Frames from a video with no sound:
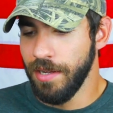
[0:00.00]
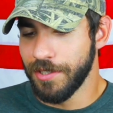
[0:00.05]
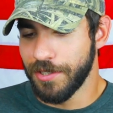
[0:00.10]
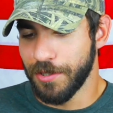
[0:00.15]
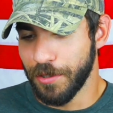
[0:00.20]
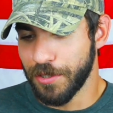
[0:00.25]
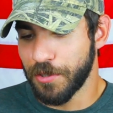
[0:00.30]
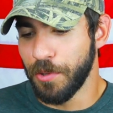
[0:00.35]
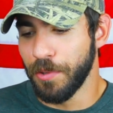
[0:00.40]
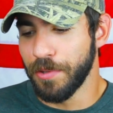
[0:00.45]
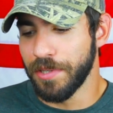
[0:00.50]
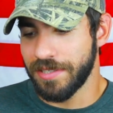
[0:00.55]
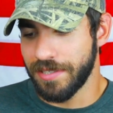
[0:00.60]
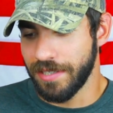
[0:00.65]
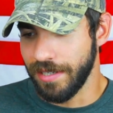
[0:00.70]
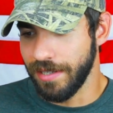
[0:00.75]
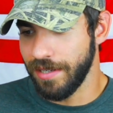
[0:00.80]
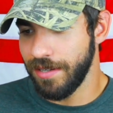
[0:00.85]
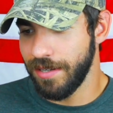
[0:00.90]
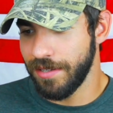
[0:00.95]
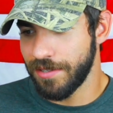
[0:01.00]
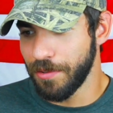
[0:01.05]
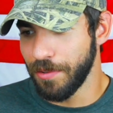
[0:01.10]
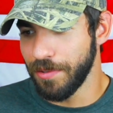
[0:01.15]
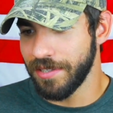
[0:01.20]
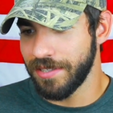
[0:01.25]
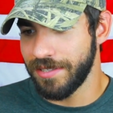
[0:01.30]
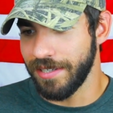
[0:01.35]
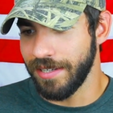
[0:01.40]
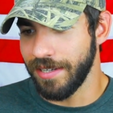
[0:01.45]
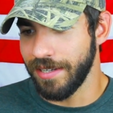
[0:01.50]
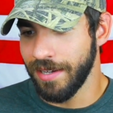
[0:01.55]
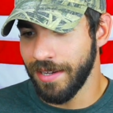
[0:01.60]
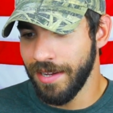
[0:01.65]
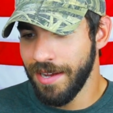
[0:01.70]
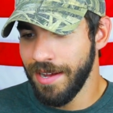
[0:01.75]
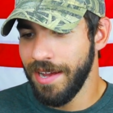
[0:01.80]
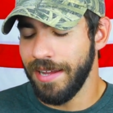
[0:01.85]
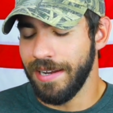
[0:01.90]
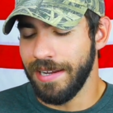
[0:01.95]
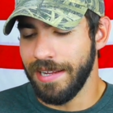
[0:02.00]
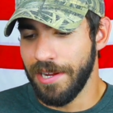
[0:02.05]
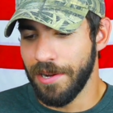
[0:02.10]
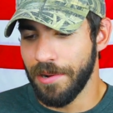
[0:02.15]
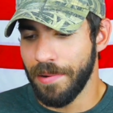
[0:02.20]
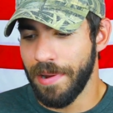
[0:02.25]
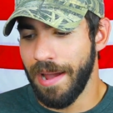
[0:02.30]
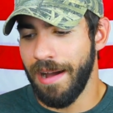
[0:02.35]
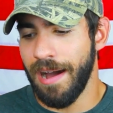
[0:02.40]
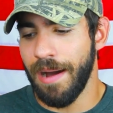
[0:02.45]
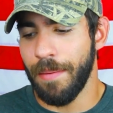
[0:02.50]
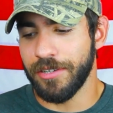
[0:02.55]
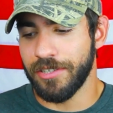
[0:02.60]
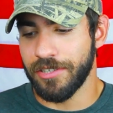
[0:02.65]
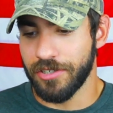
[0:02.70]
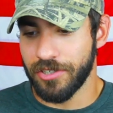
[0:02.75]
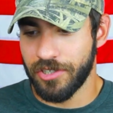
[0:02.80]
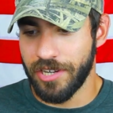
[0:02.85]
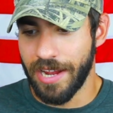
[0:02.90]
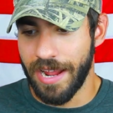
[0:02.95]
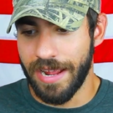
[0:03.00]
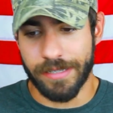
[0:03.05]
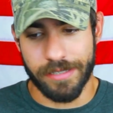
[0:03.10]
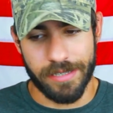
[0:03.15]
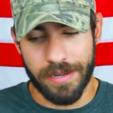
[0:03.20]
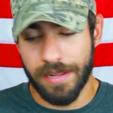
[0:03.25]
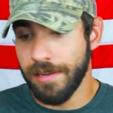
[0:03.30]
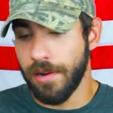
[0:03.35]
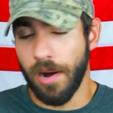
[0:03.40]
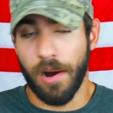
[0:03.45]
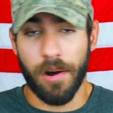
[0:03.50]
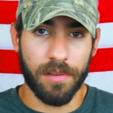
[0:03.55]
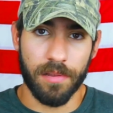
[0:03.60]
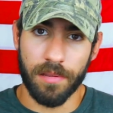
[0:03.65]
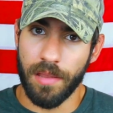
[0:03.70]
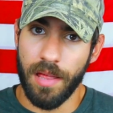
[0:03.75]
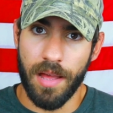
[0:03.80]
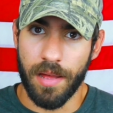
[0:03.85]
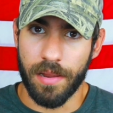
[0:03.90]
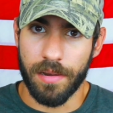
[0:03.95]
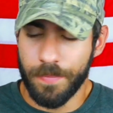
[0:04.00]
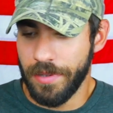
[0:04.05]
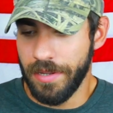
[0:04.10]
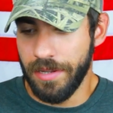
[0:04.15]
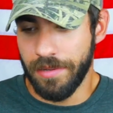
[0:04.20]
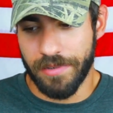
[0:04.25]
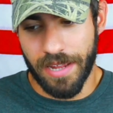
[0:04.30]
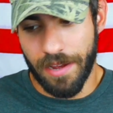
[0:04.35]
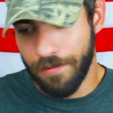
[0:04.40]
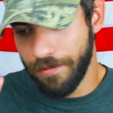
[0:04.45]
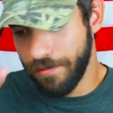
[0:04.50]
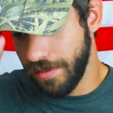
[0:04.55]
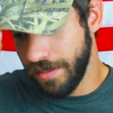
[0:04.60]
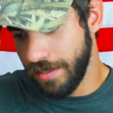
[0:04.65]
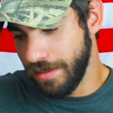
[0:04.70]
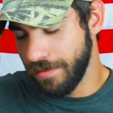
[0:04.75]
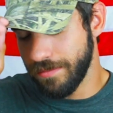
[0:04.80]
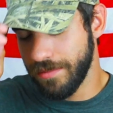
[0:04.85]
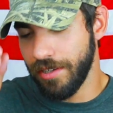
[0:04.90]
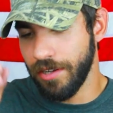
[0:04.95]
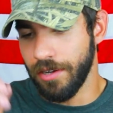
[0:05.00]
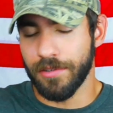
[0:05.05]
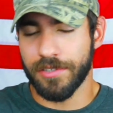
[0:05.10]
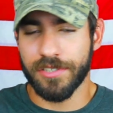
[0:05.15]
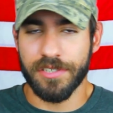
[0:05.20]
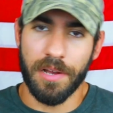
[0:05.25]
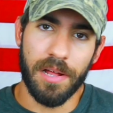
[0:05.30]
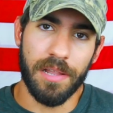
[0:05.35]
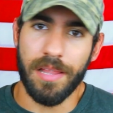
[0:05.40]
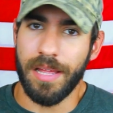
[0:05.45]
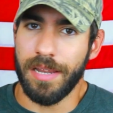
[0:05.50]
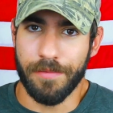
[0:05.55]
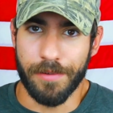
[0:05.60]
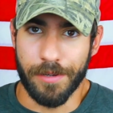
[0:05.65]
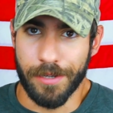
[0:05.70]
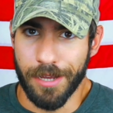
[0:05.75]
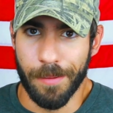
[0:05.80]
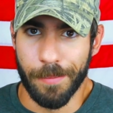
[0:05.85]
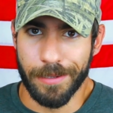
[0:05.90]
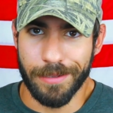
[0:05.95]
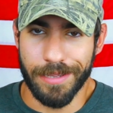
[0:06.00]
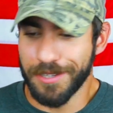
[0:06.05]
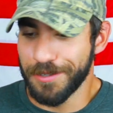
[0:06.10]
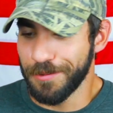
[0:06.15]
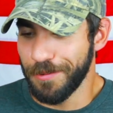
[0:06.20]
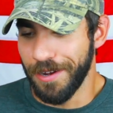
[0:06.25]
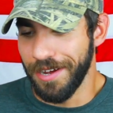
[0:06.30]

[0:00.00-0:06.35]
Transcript: So it's cool to see. It's cool to see in a year now how much has changed. And he called a lot. He definitely, you know, saw a lot of it coming. That's